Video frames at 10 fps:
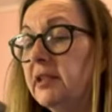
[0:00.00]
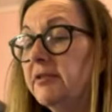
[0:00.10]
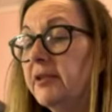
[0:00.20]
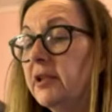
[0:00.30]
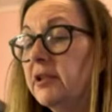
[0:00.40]

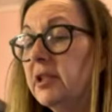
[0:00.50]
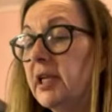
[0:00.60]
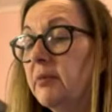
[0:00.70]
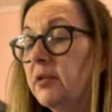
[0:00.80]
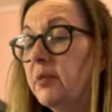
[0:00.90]
first, and
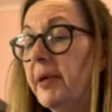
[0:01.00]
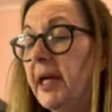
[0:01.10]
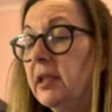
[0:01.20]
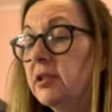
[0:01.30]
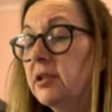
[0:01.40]
then we'll go
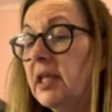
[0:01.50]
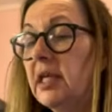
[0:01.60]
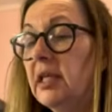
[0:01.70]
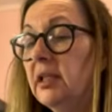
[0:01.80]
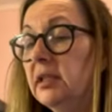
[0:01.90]
back and do the
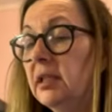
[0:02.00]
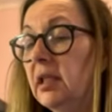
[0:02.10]
innies,